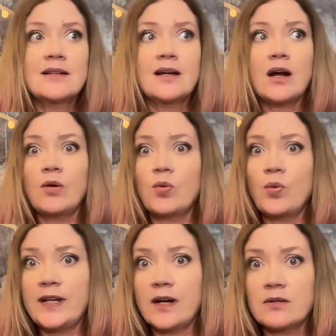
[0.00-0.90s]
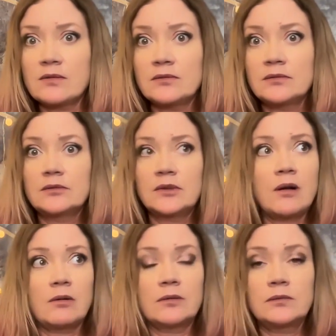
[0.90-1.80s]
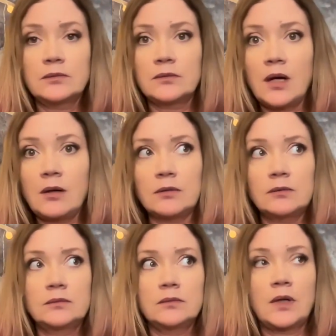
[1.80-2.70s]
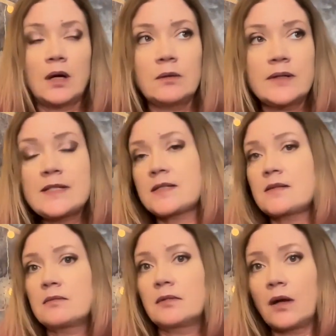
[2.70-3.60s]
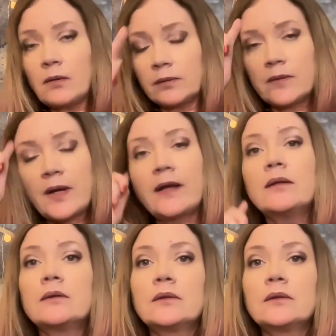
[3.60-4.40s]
oh, we don't, oh, oh, okay.